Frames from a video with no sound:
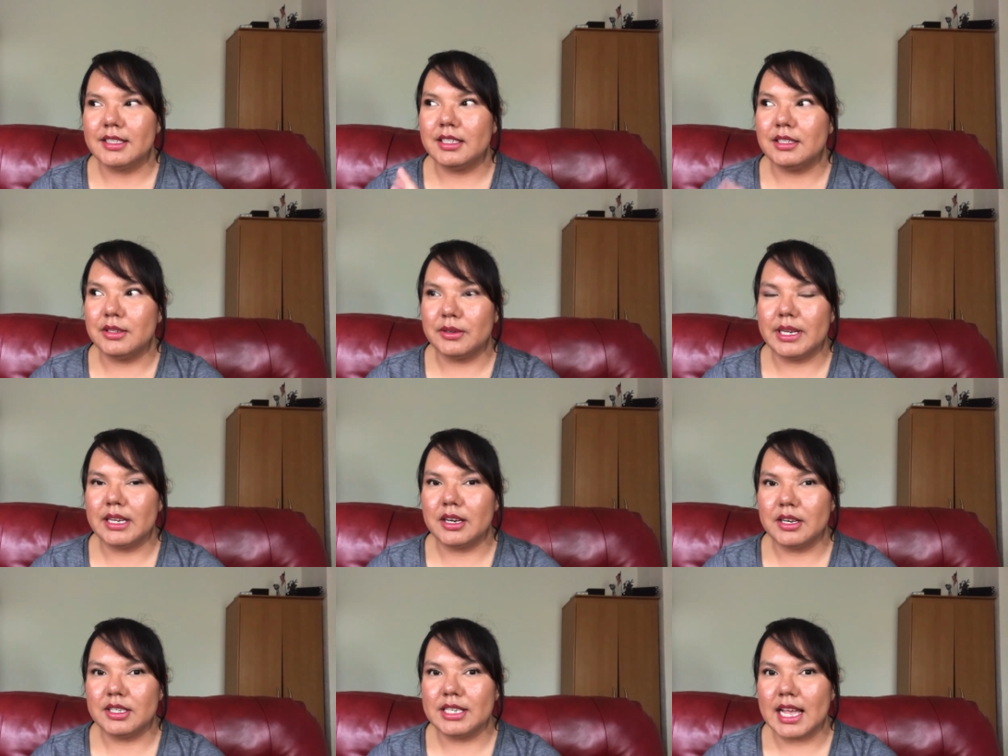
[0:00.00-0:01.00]
to doing
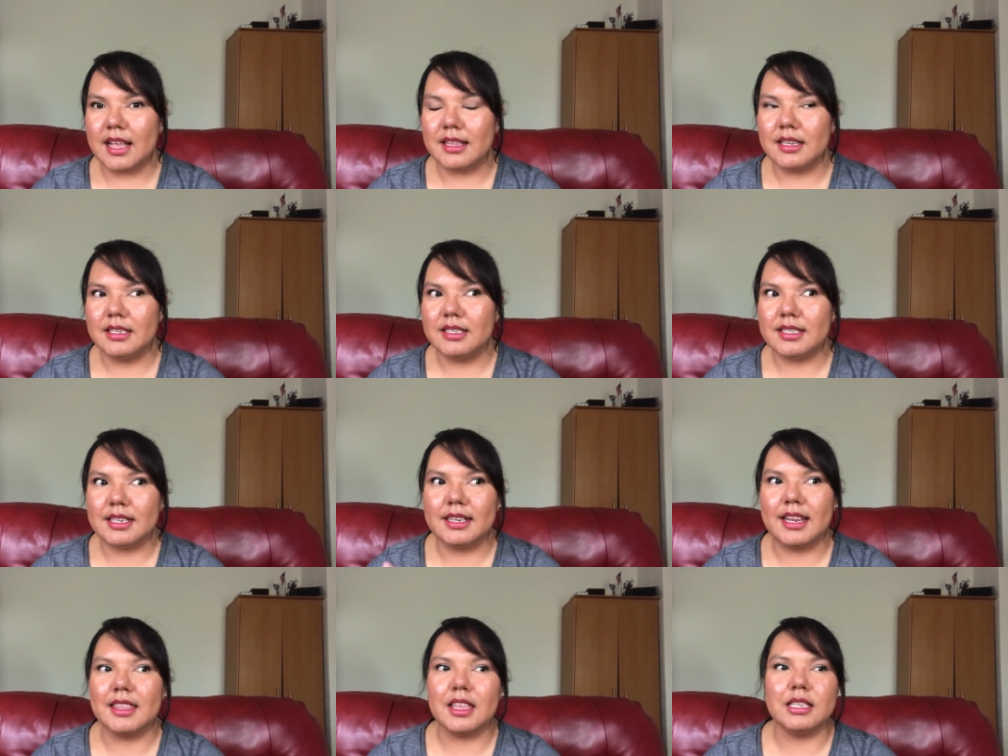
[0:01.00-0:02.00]
her challenge,
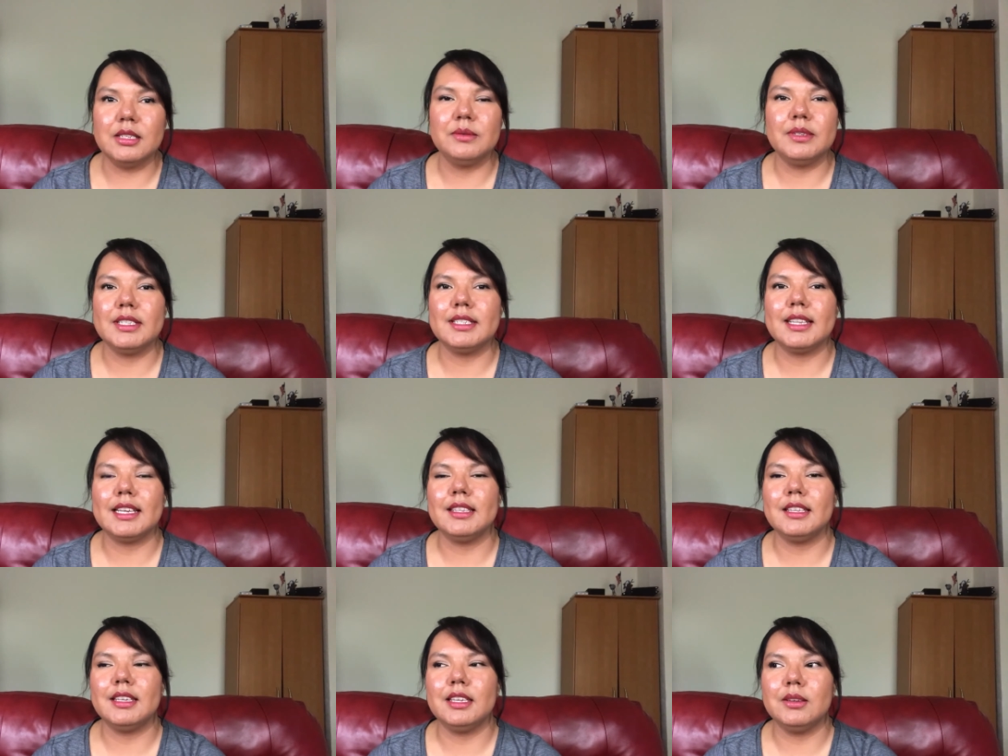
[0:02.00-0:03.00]
and I thought she was just
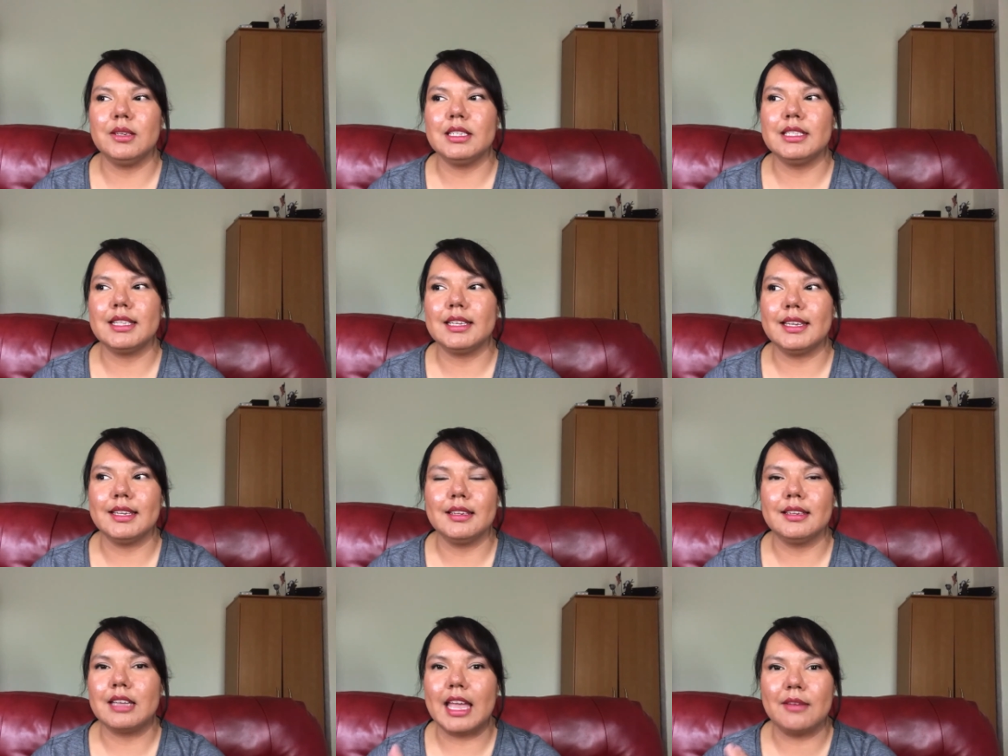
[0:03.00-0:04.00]
like the cutest
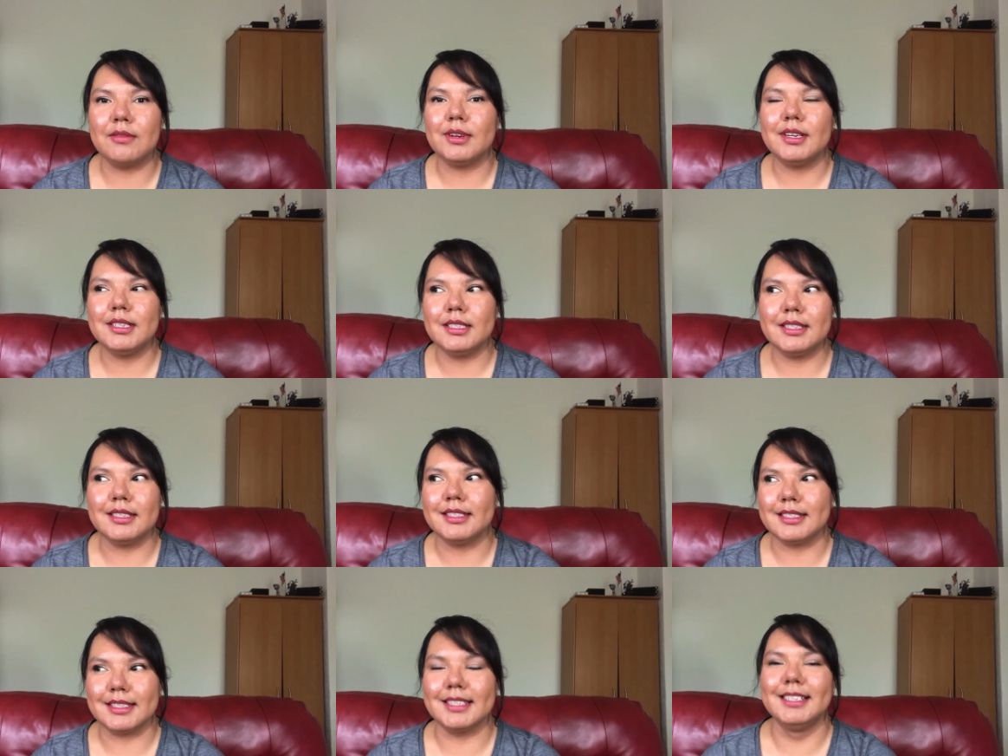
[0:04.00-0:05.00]
thing ever.
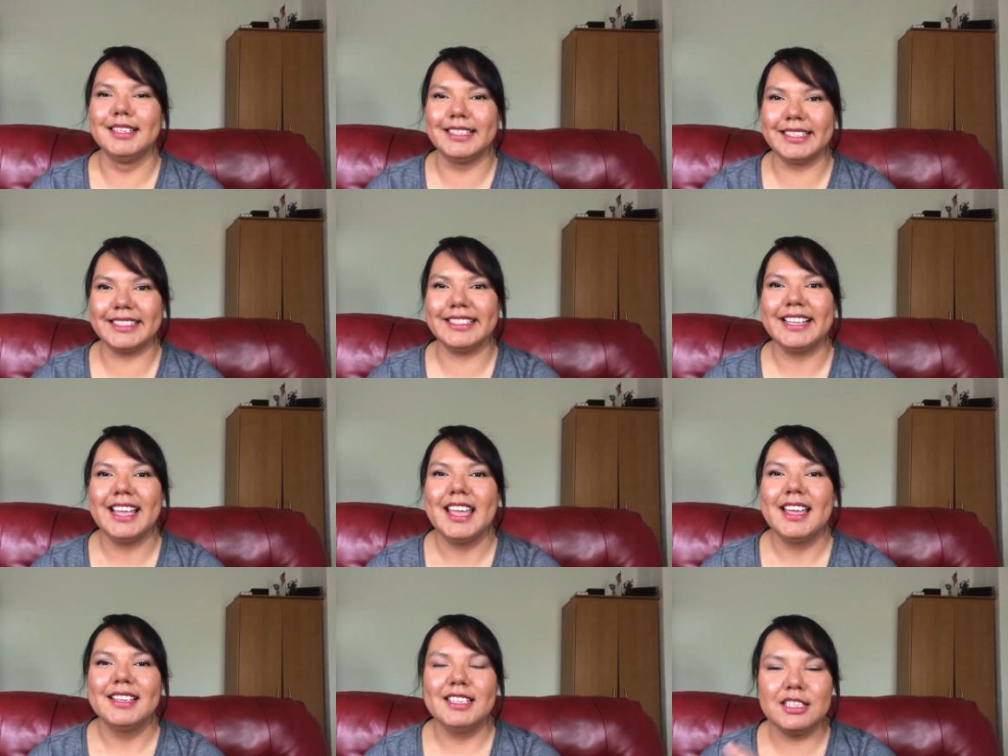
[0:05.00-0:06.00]
She's
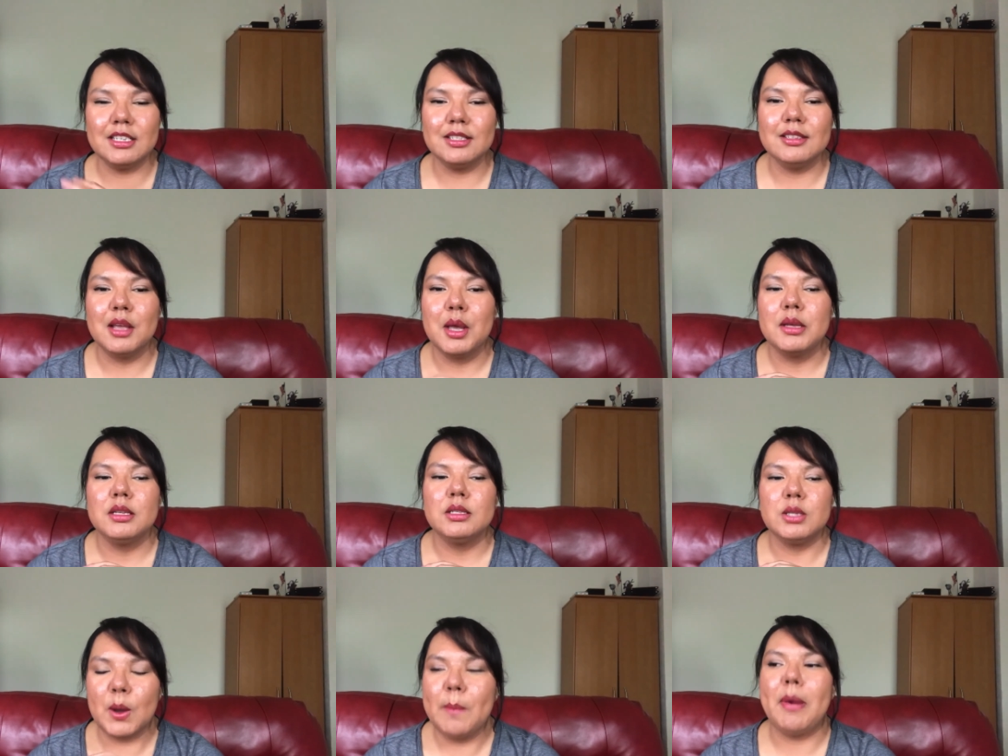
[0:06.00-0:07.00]
just
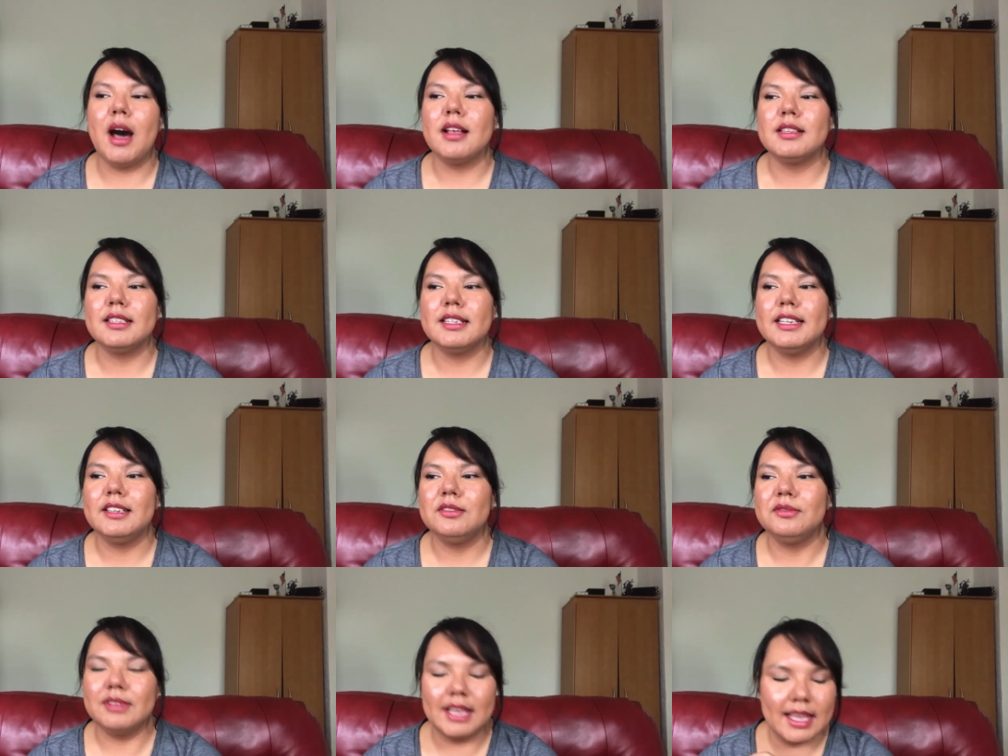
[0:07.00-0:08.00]
so
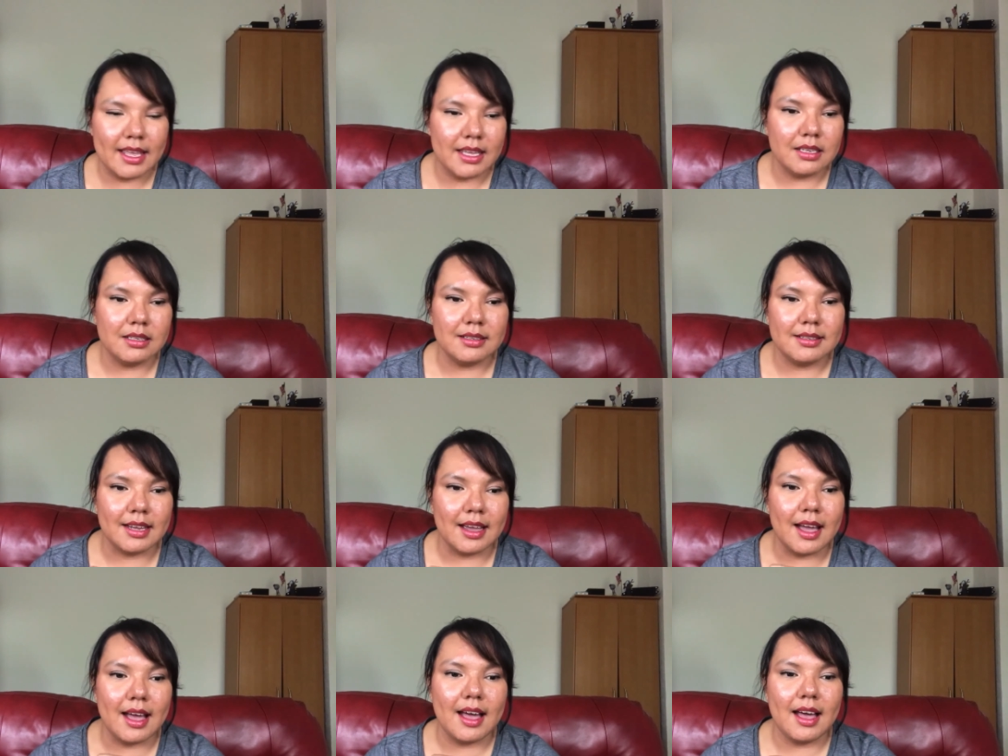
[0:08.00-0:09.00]
positive, and
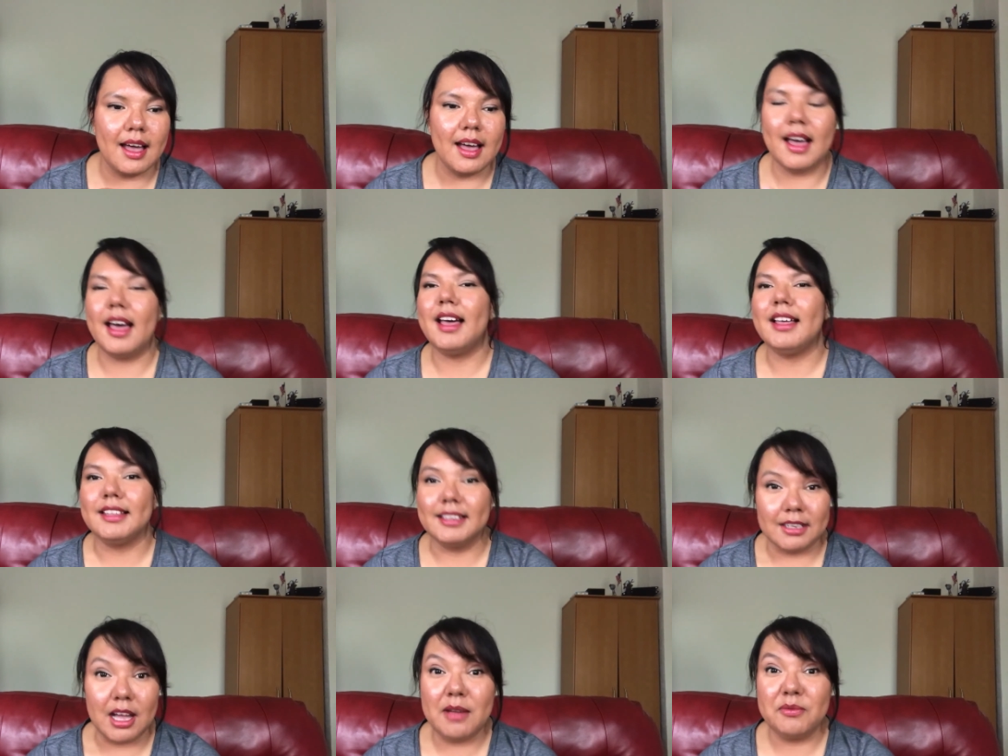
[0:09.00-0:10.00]

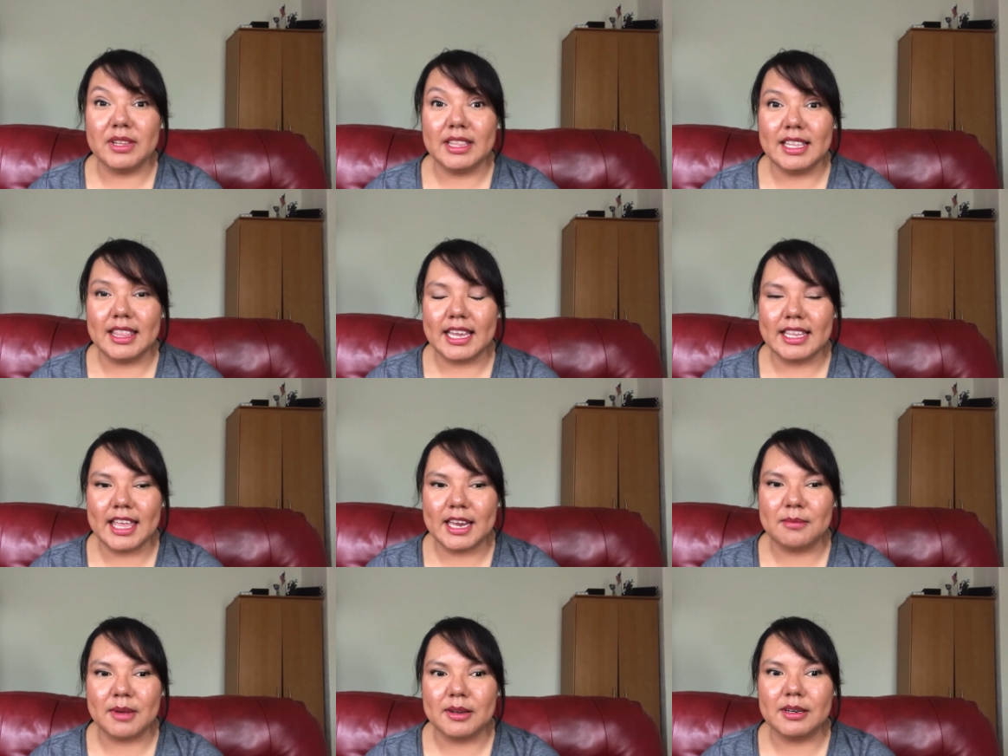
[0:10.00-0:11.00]
I really like that
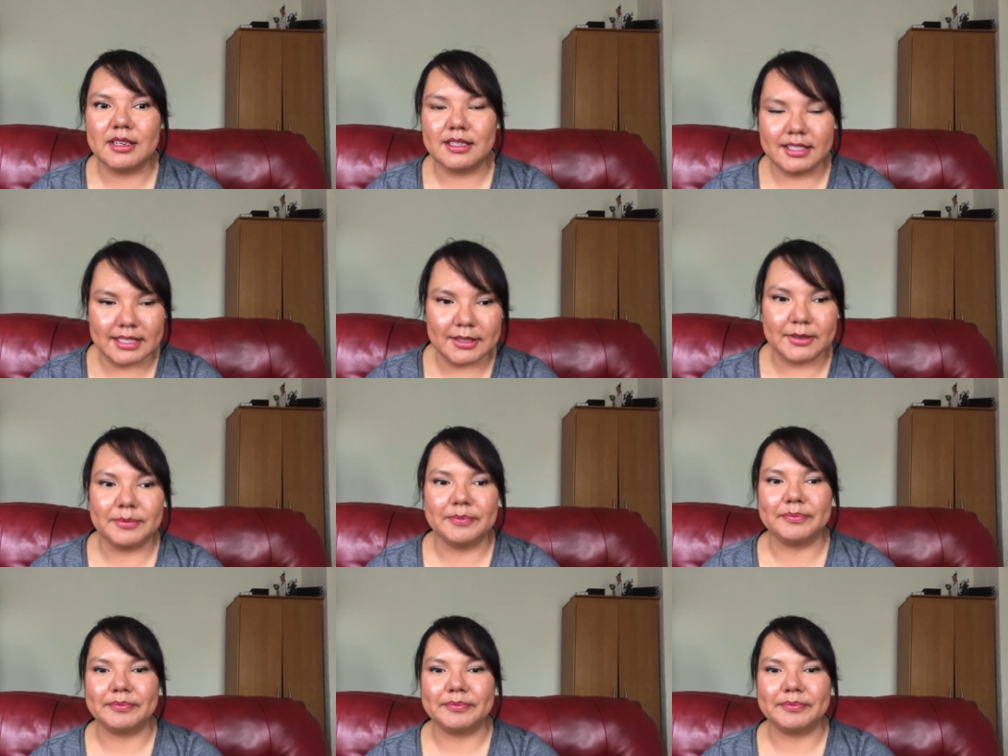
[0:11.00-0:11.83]
about her. So